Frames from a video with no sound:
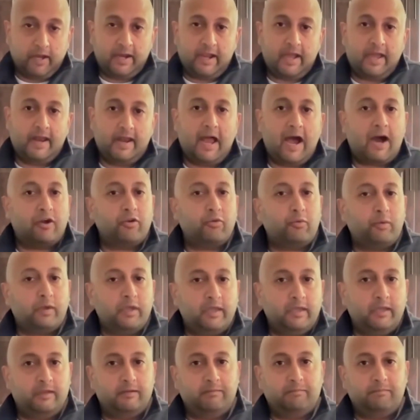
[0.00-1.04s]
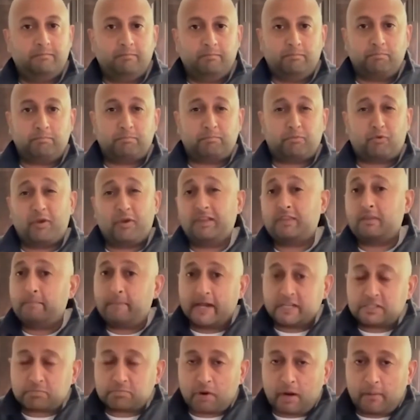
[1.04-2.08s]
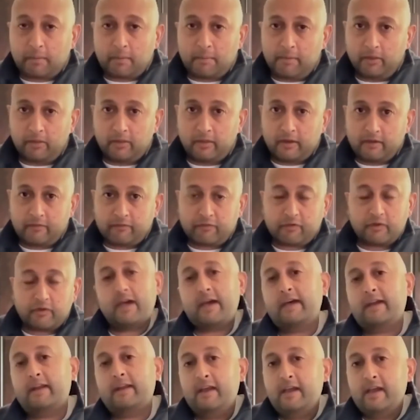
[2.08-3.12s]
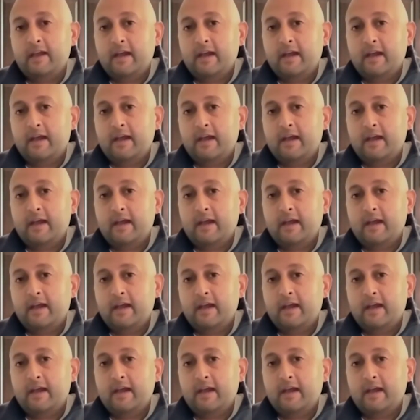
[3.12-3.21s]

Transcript: And how do we create the best probability for that.